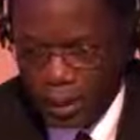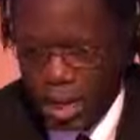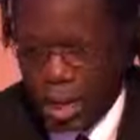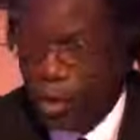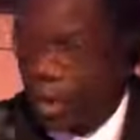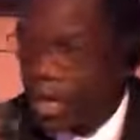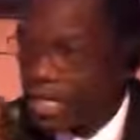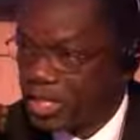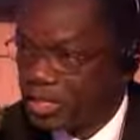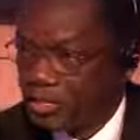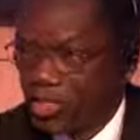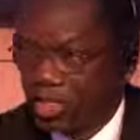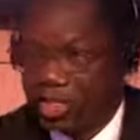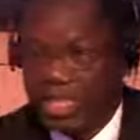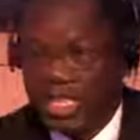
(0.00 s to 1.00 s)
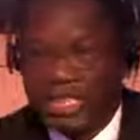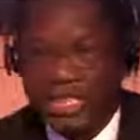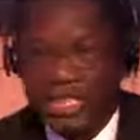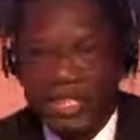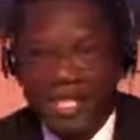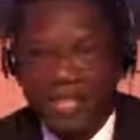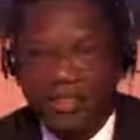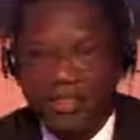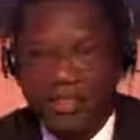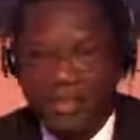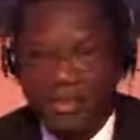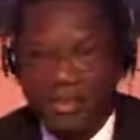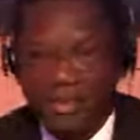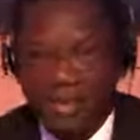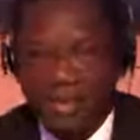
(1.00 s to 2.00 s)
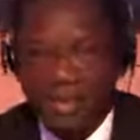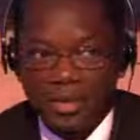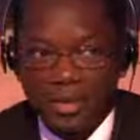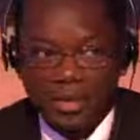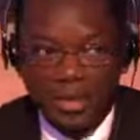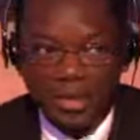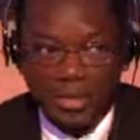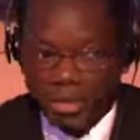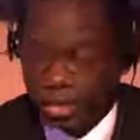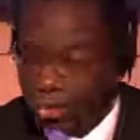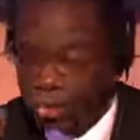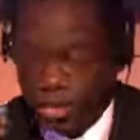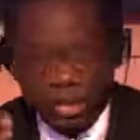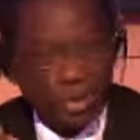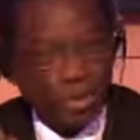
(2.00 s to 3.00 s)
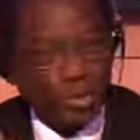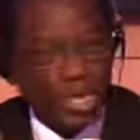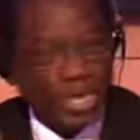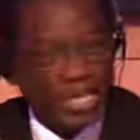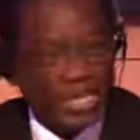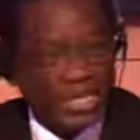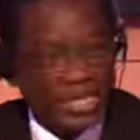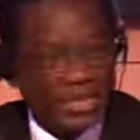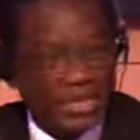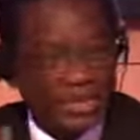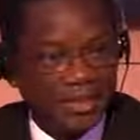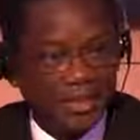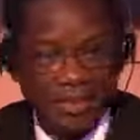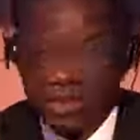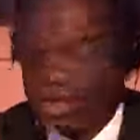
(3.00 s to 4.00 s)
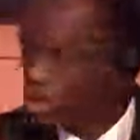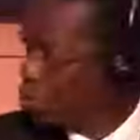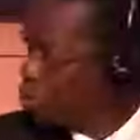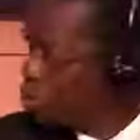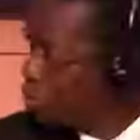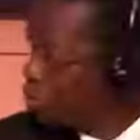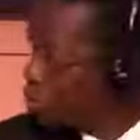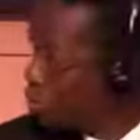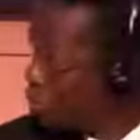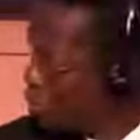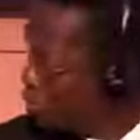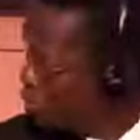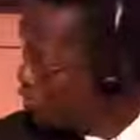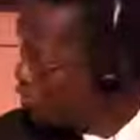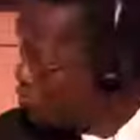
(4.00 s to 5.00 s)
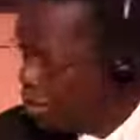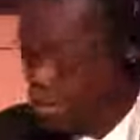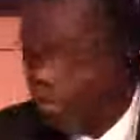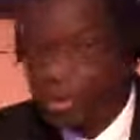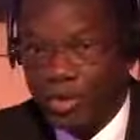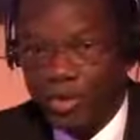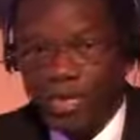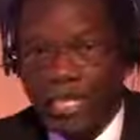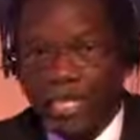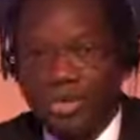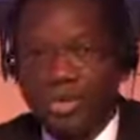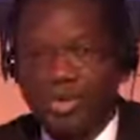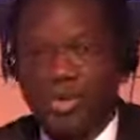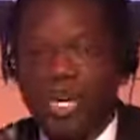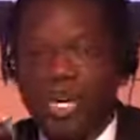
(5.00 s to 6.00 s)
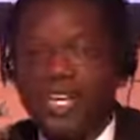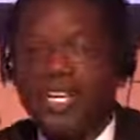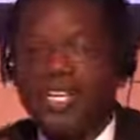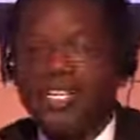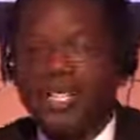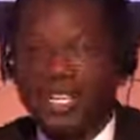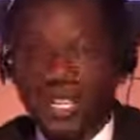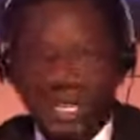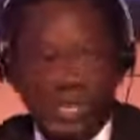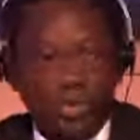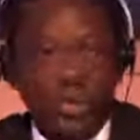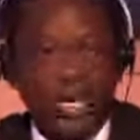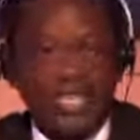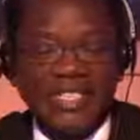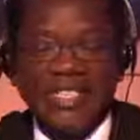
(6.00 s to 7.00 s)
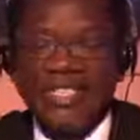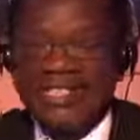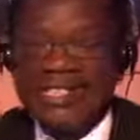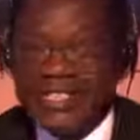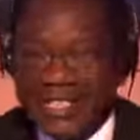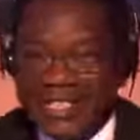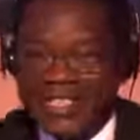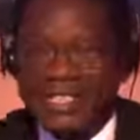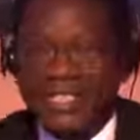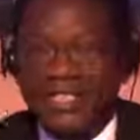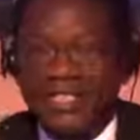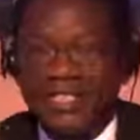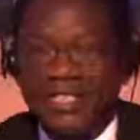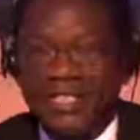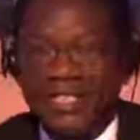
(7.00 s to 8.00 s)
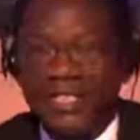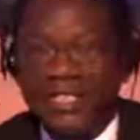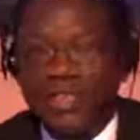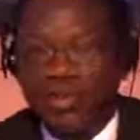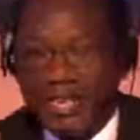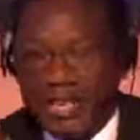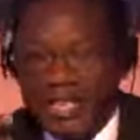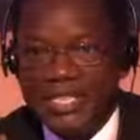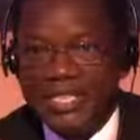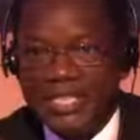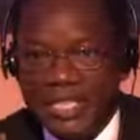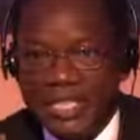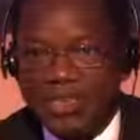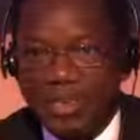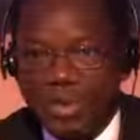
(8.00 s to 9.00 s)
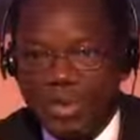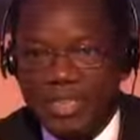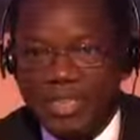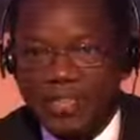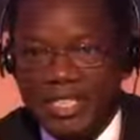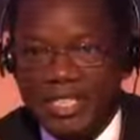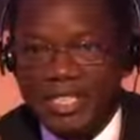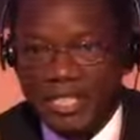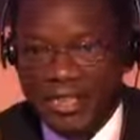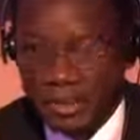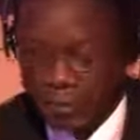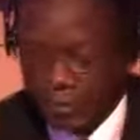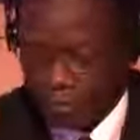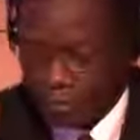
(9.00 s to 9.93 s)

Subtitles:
I was fortunate enough to go to Brazil to work with the people there to understand what is Exporta Fácil.